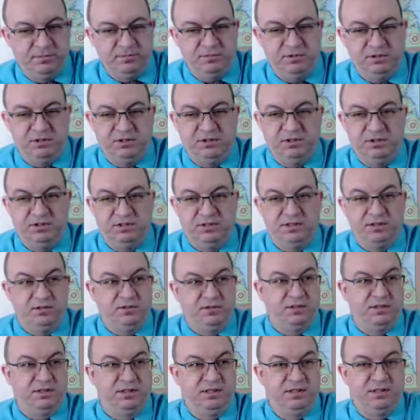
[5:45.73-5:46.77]
which is, as
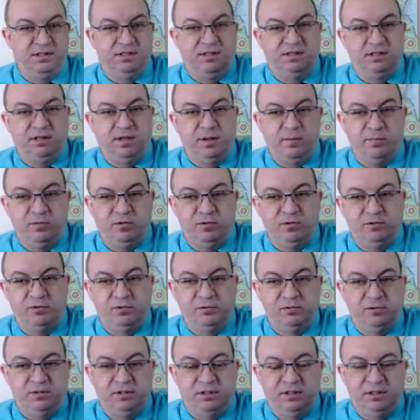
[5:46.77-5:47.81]
you can see,
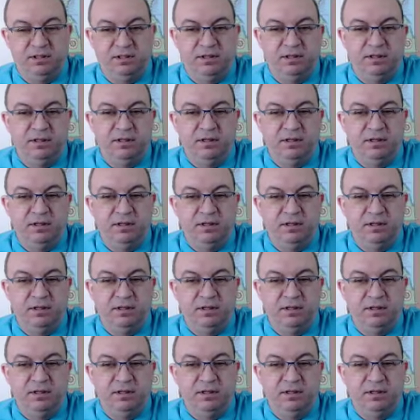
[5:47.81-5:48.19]
absolutely